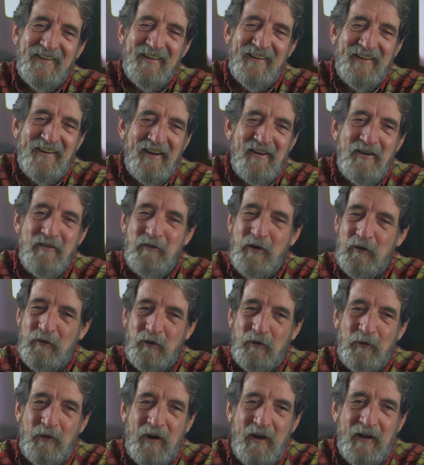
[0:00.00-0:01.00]
And I
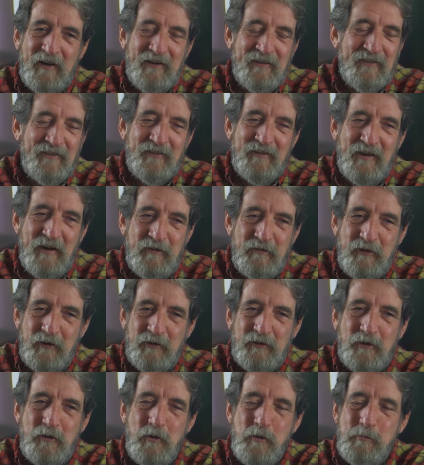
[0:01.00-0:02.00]
remember when I ran for
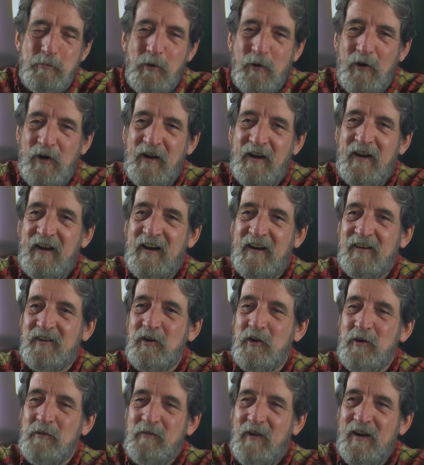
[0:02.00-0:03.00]
school board, I had to
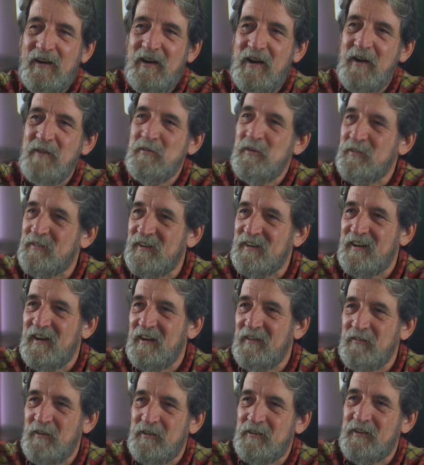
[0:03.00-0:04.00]
go to my neighbors to
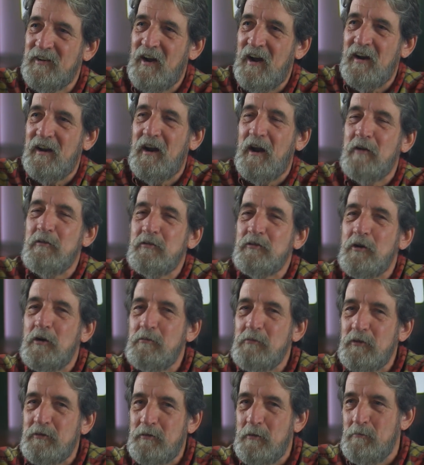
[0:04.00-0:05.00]
get them a sign. And I was
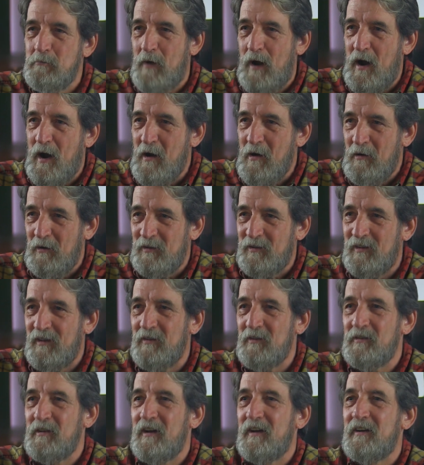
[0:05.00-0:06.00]
almost embarrassed. I
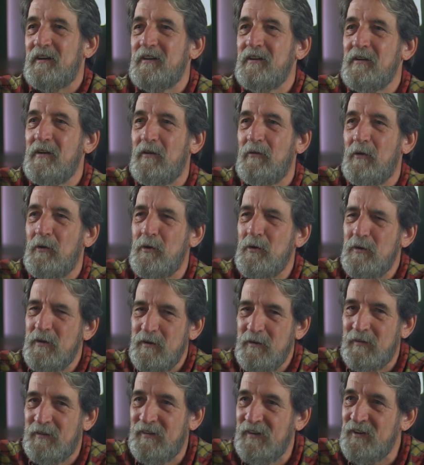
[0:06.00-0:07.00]
was like, you know, well, who do
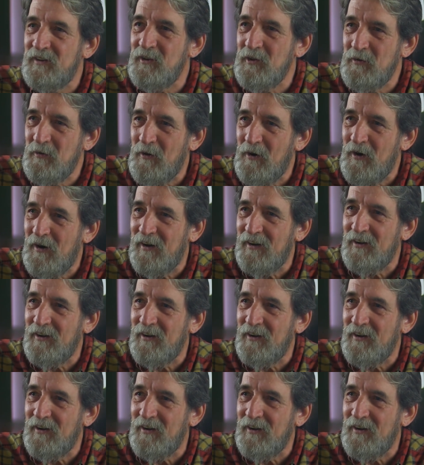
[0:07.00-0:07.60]
you think you are?